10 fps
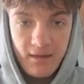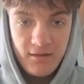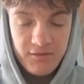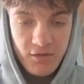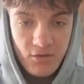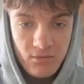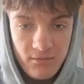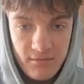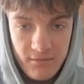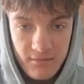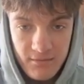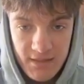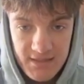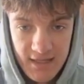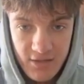So
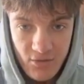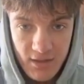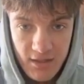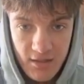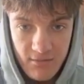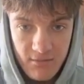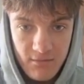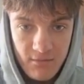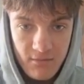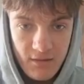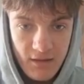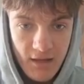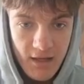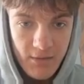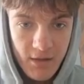this candle here
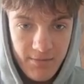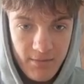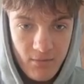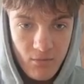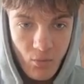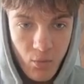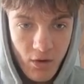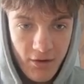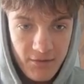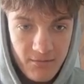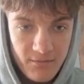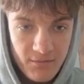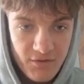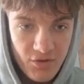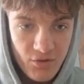came up 1,
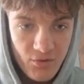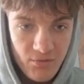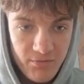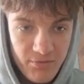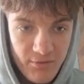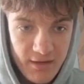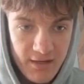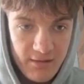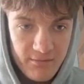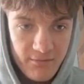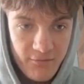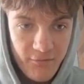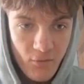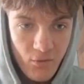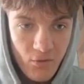2, 3,
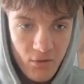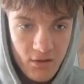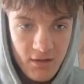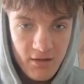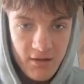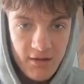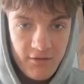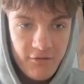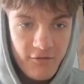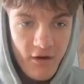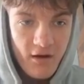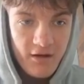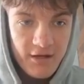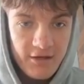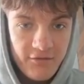4,
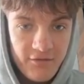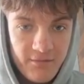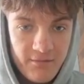5,